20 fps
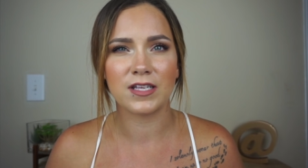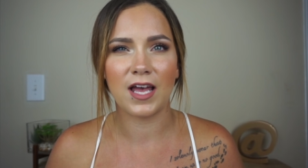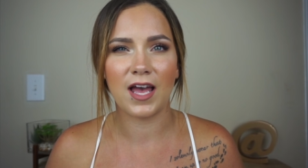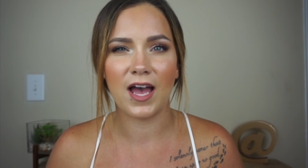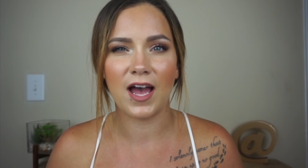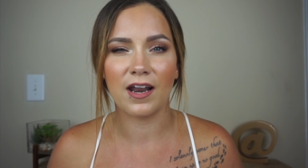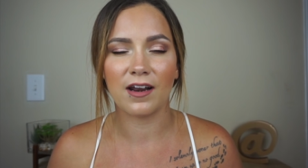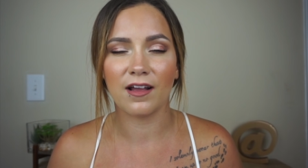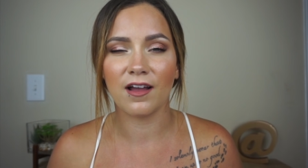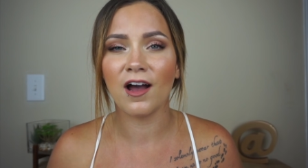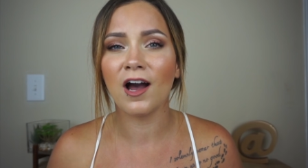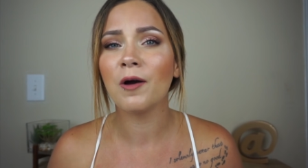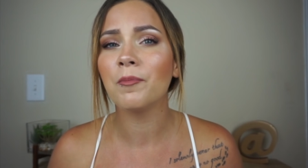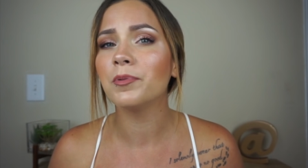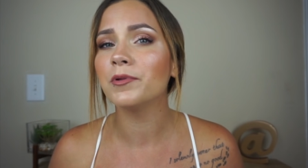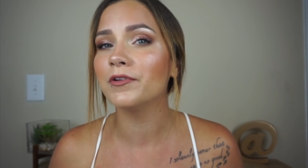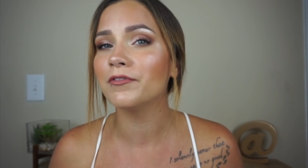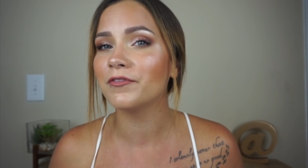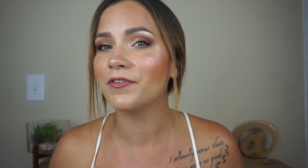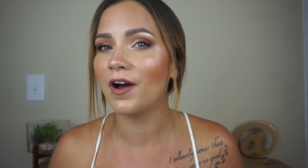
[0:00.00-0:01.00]
I had a
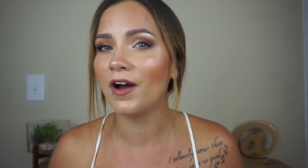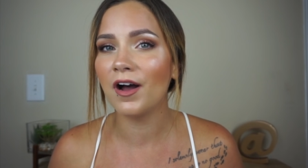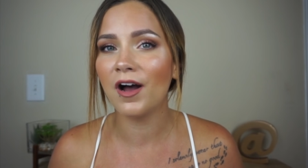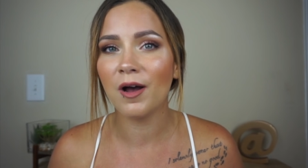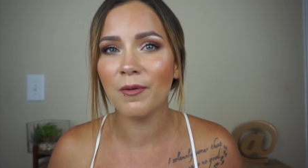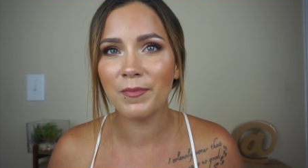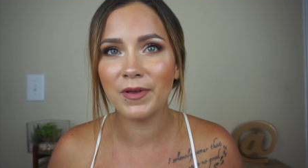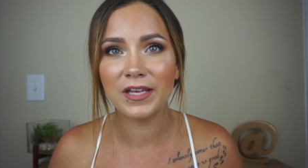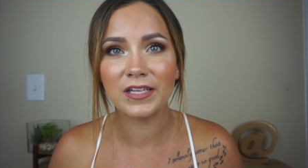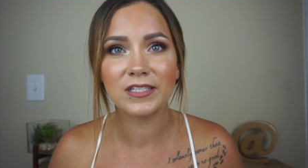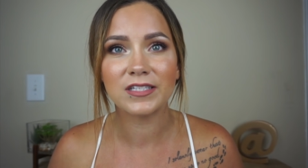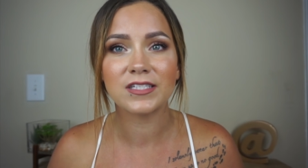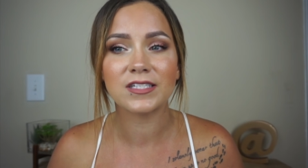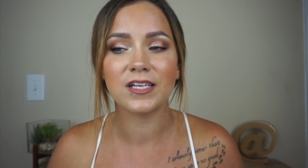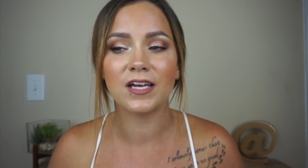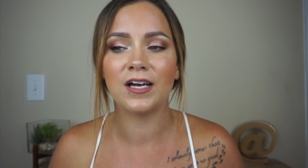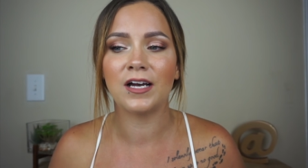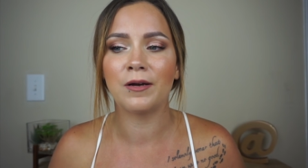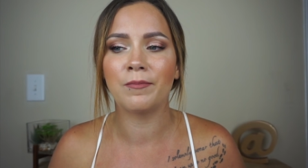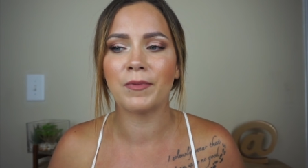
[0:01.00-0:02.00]
couple of comments,
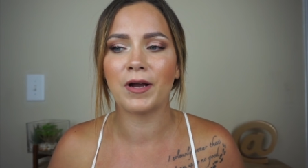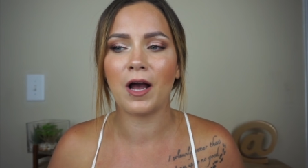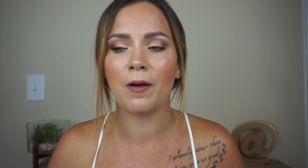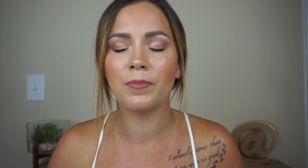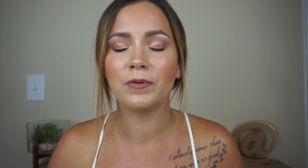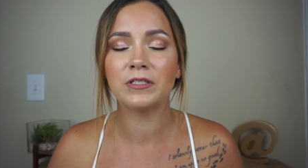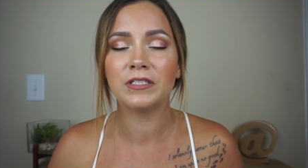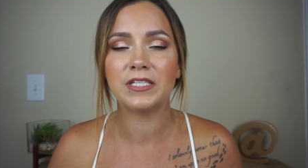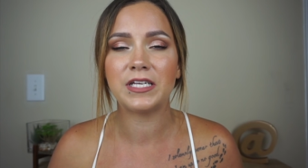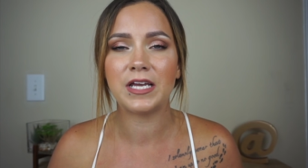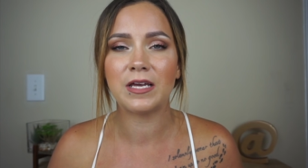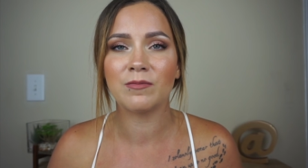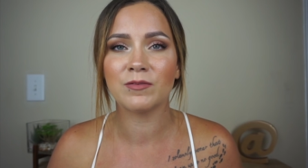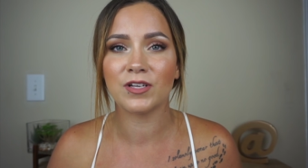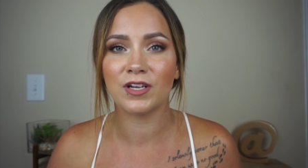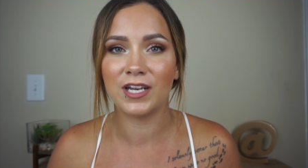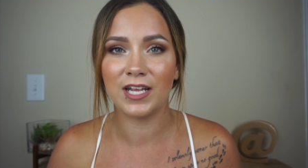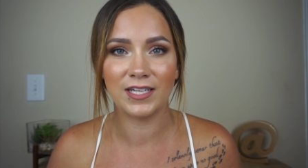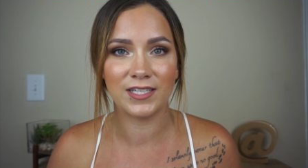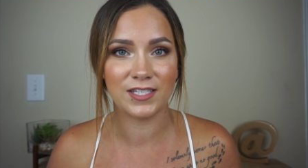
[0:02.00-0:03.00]
um, a couple DMs
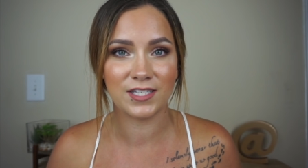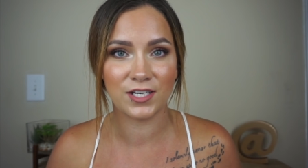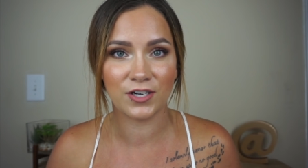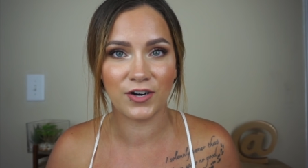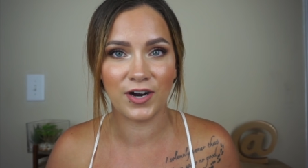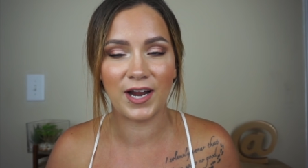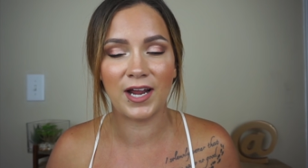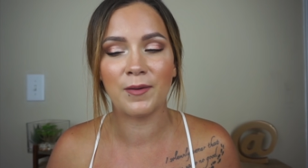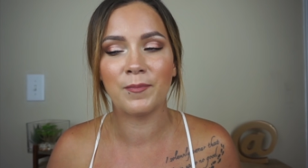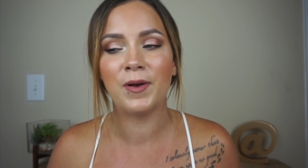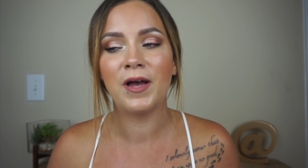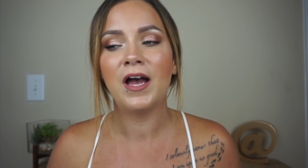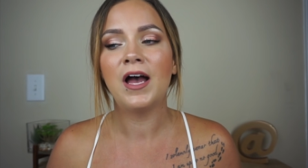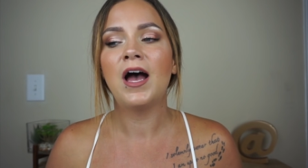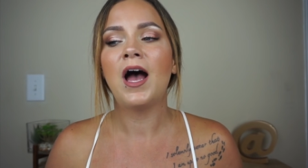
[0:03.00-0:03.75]
on Instagram.